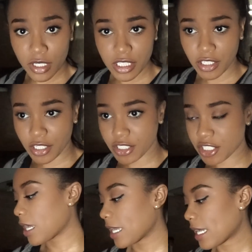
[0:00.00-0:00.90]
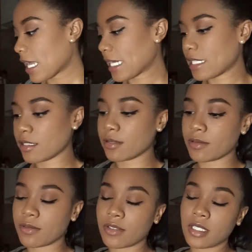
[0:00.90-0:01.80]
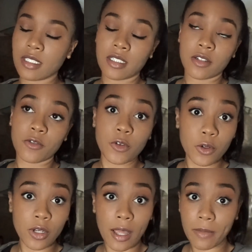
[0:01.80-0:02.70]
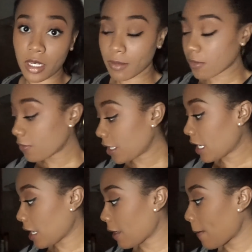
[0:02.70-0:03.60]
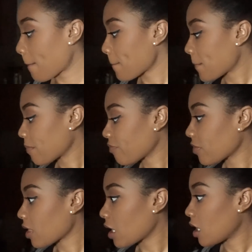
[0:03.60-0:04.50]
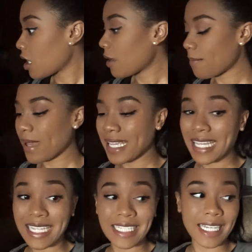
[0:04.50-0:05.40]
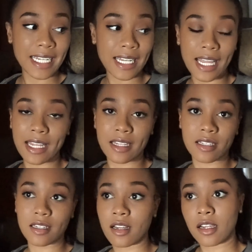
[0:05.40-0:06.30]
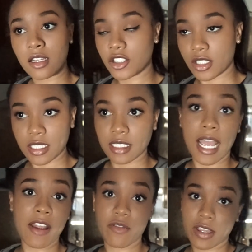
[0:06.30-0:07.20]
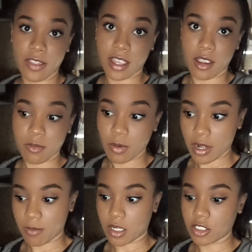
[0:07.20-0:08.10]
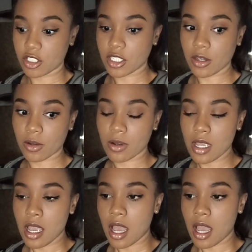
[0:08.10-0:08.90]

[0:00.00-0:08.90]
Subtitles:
of research, but kind of food I'm gonna be feeding my kitten and just everything pretty much. So